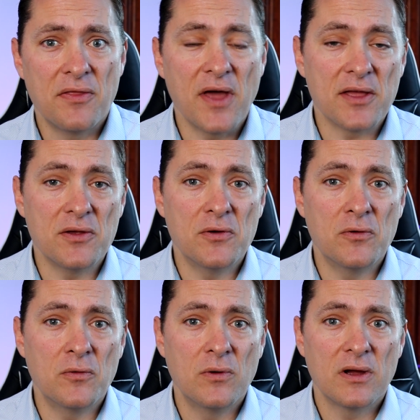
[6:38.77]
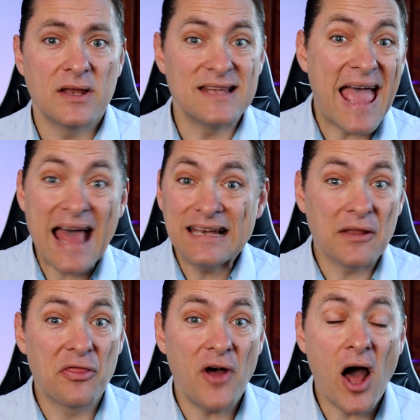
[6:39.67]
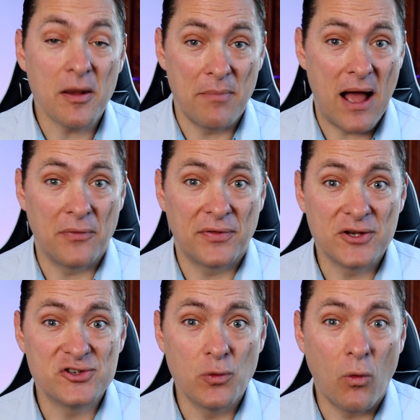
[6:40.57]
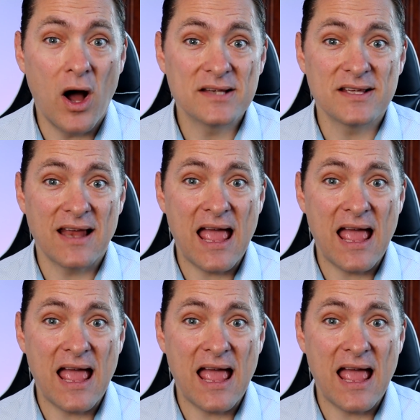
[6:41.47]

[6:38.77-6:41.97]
that you hadn't thought about that you want in a